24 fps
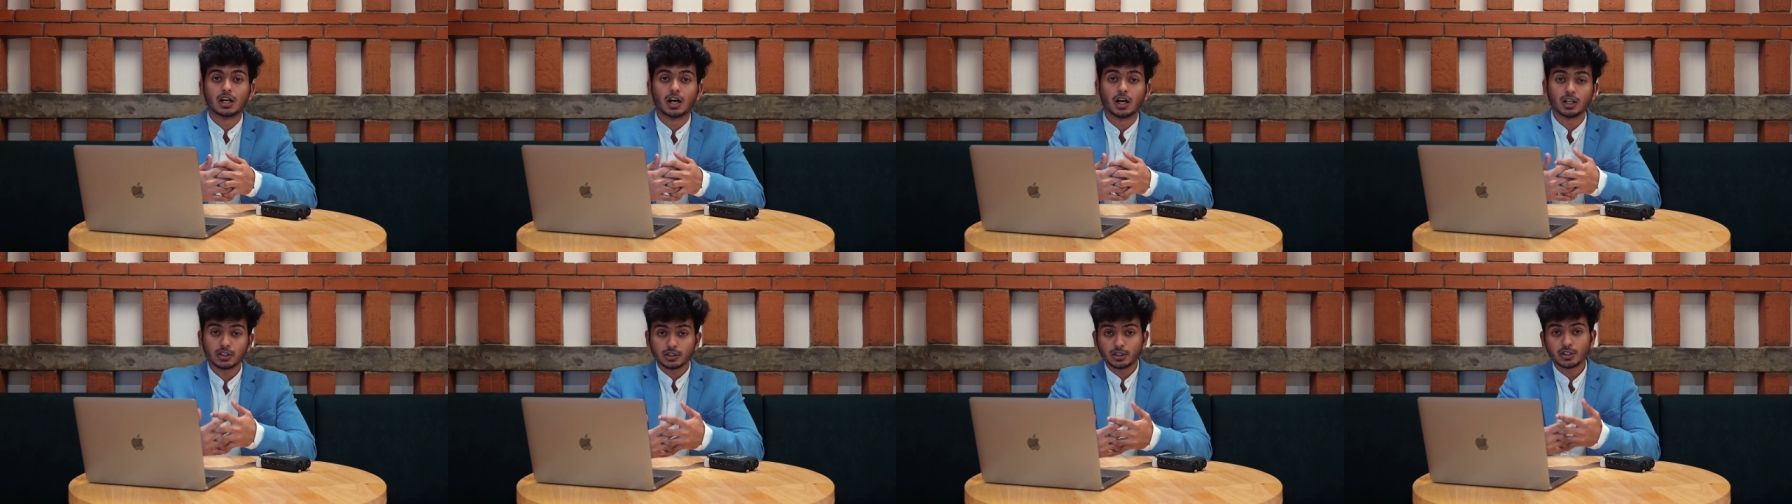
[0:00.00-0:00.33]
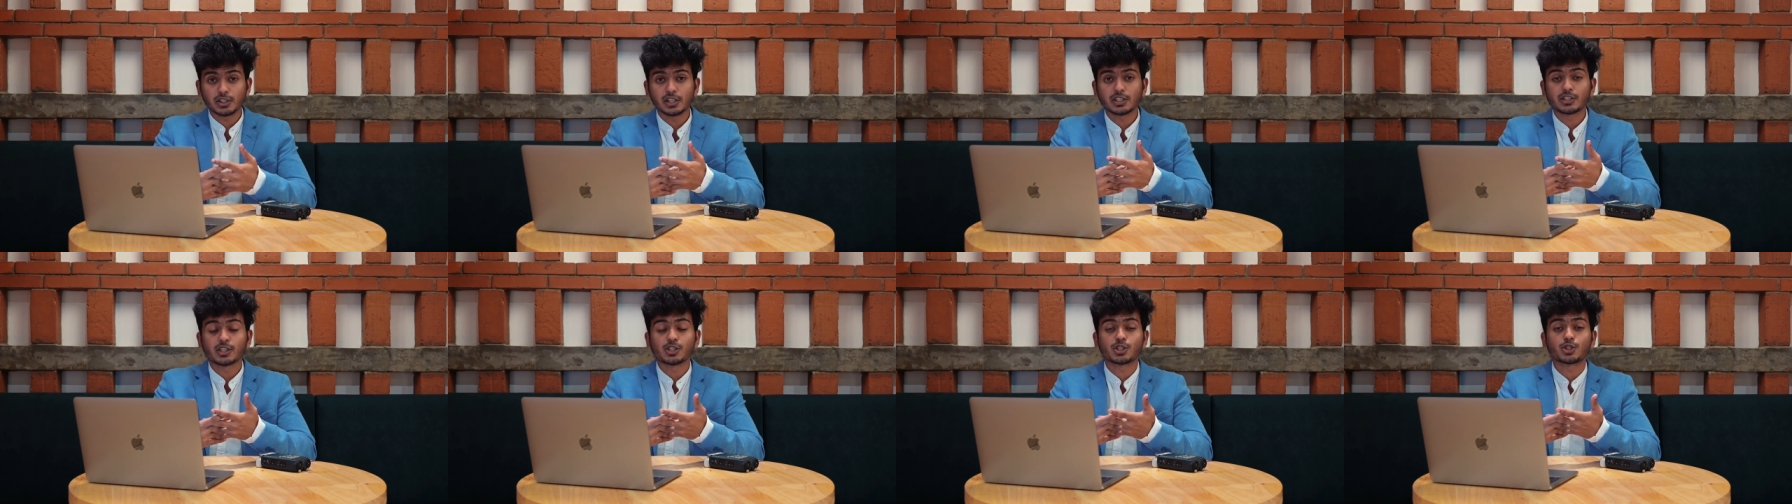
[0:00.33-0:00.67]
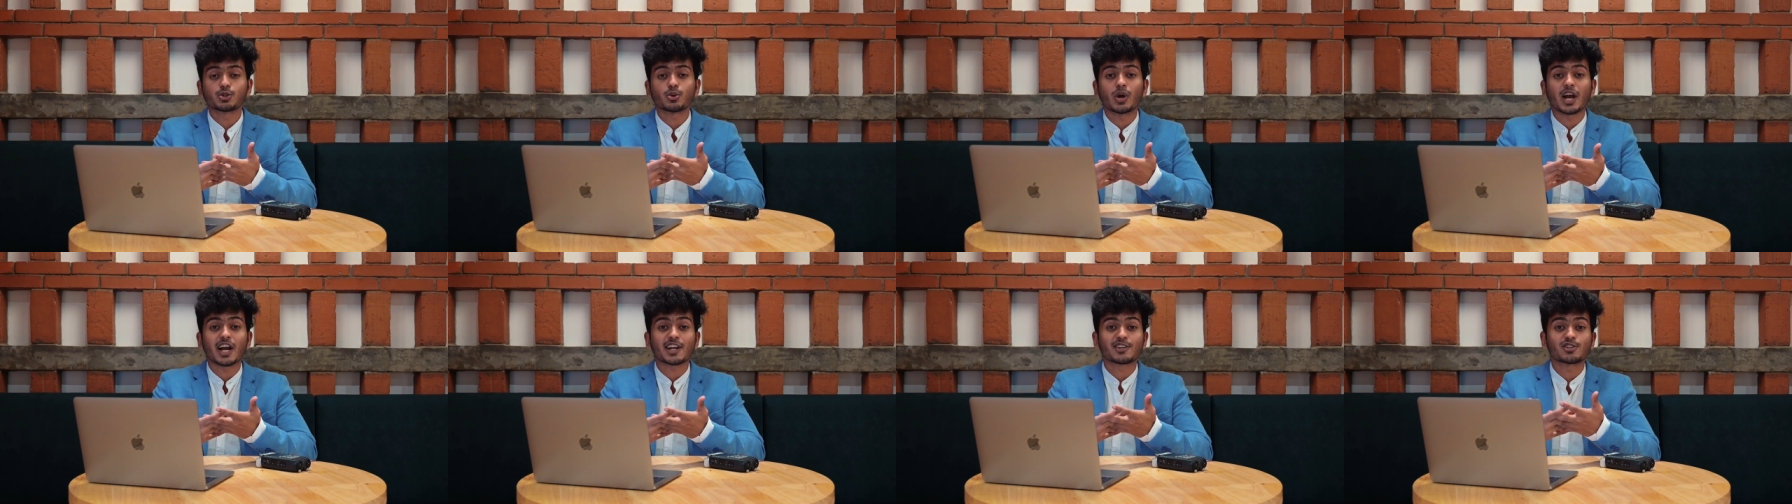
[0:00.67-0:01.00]
Other reasons
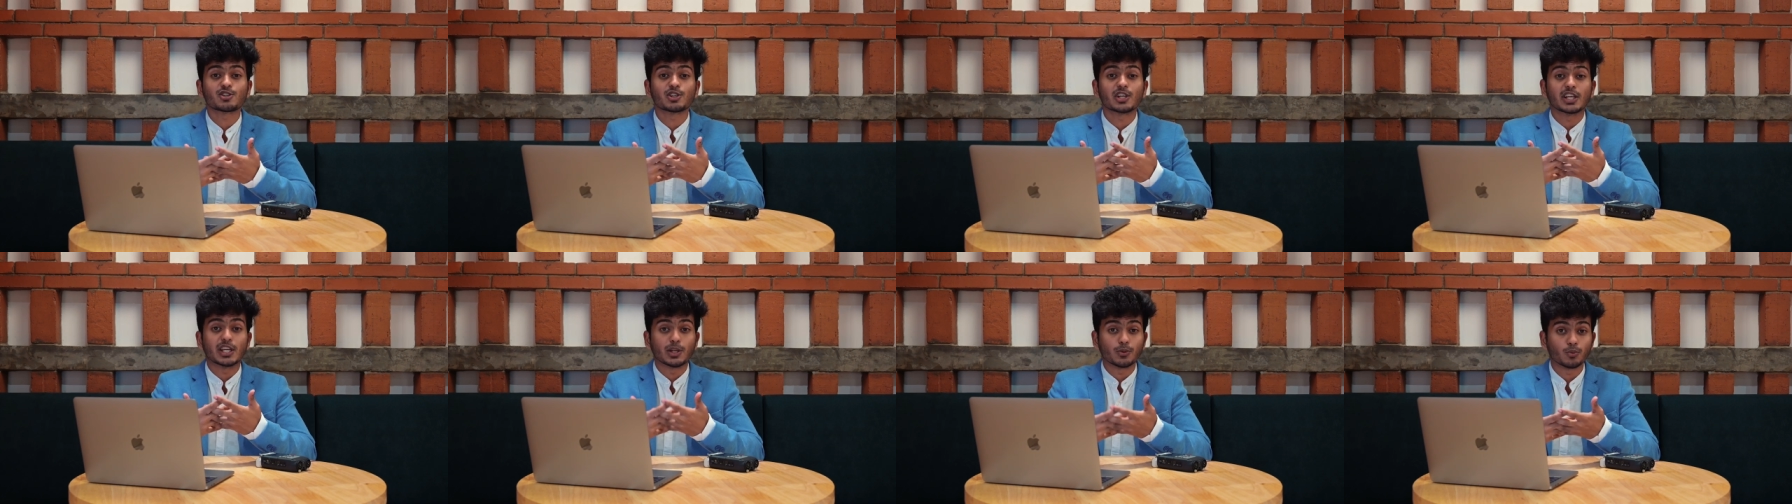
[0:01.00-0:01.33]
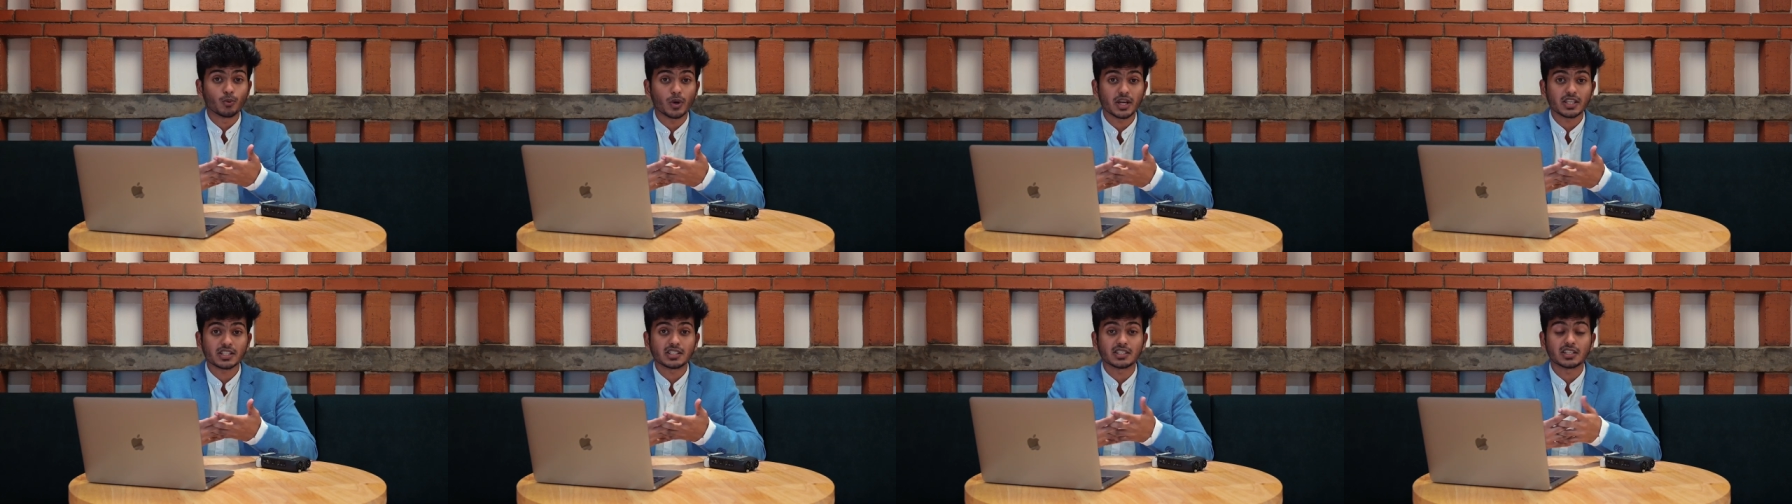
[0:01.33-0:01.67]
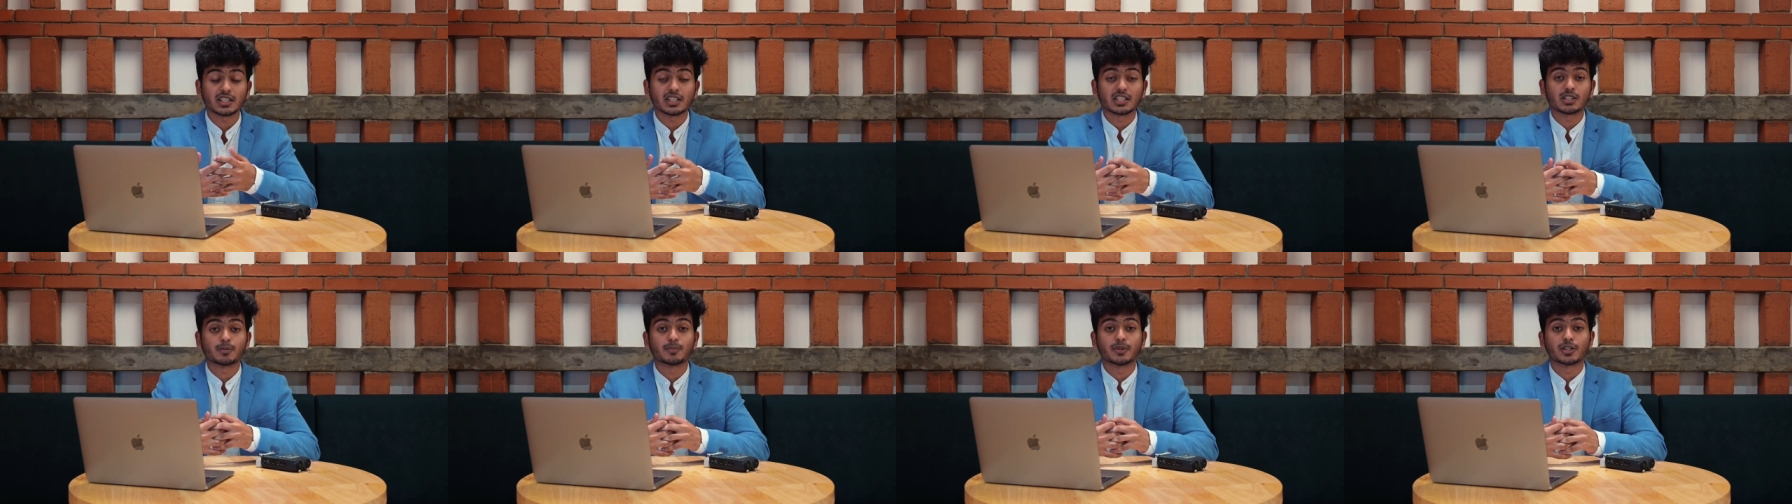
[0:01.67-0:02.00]
to actually invest
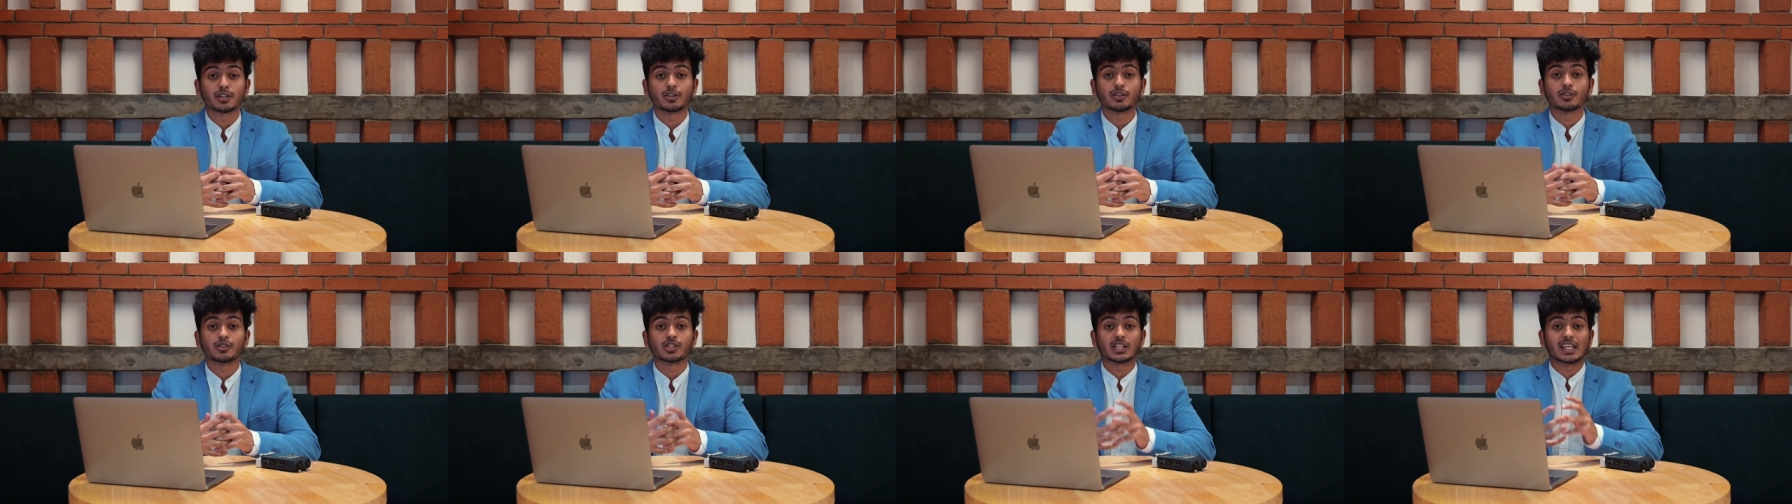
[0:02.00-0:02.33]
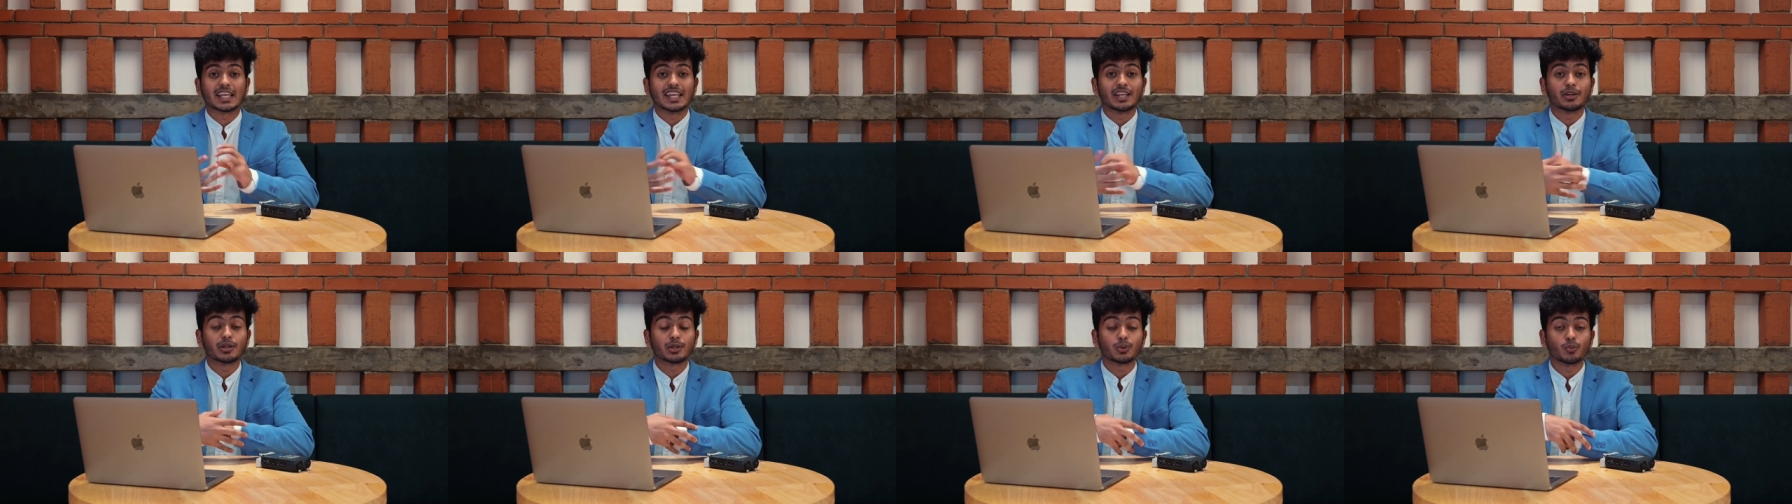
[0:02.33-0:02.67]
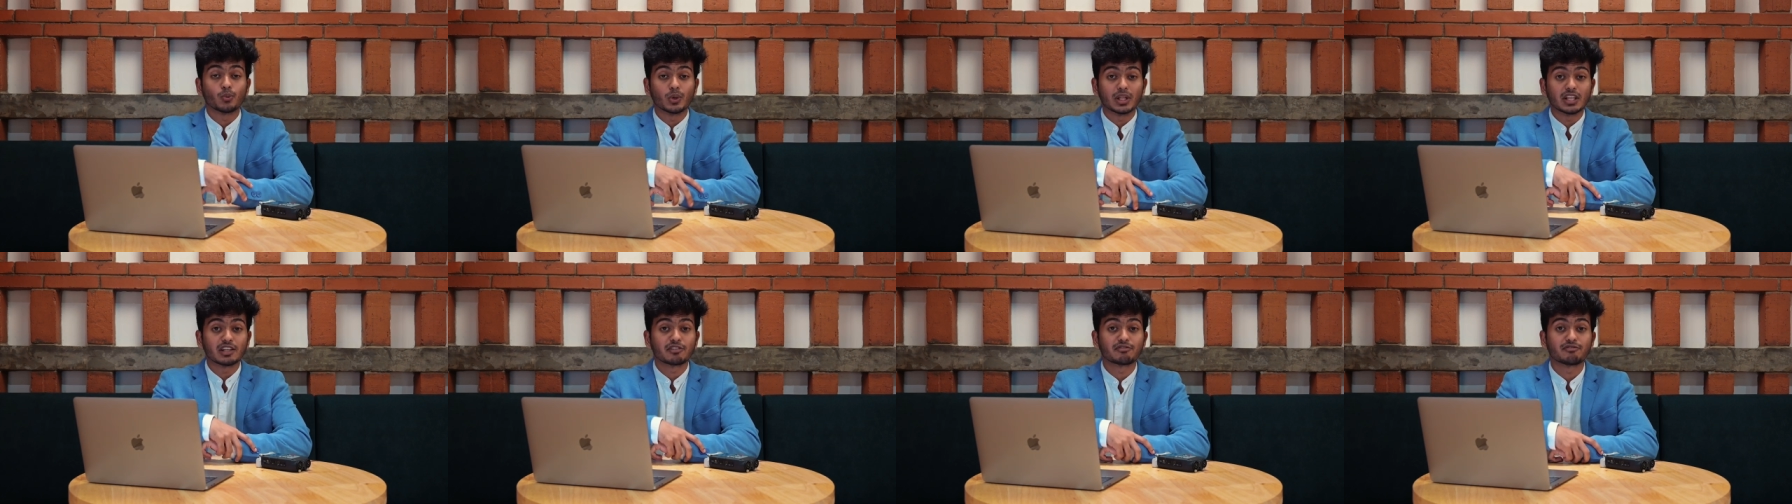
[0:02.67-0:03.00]
is because it
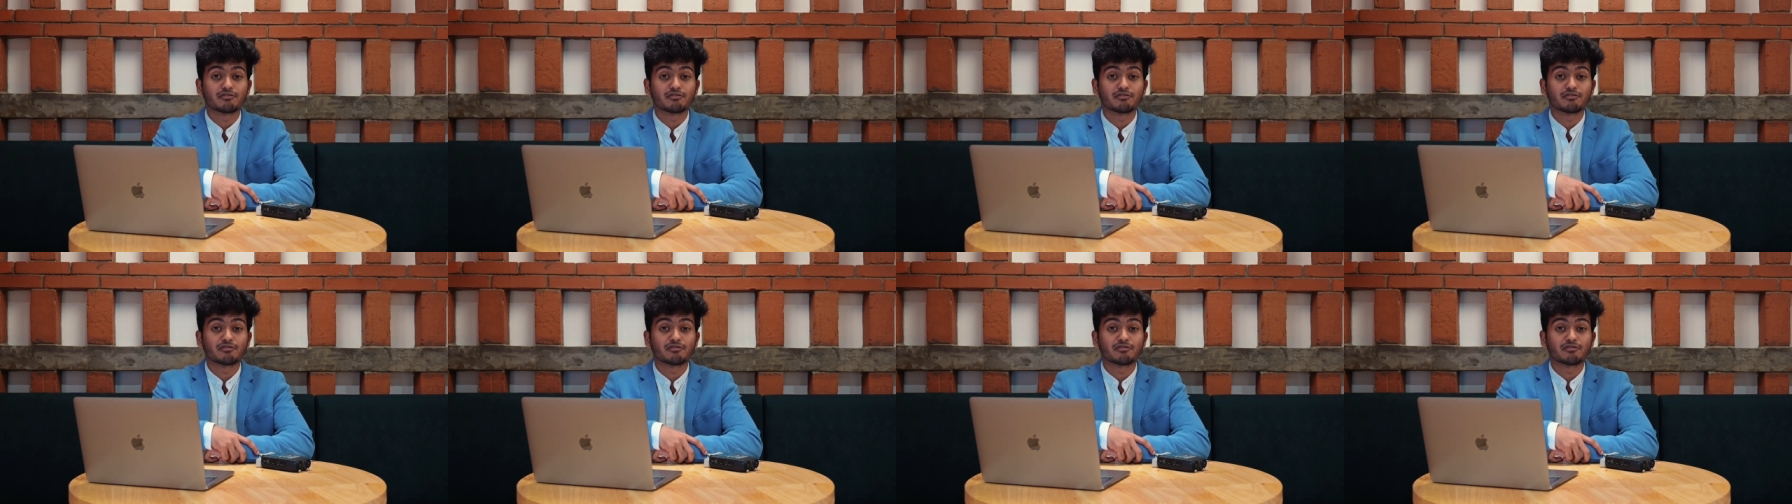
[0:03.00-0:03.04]
will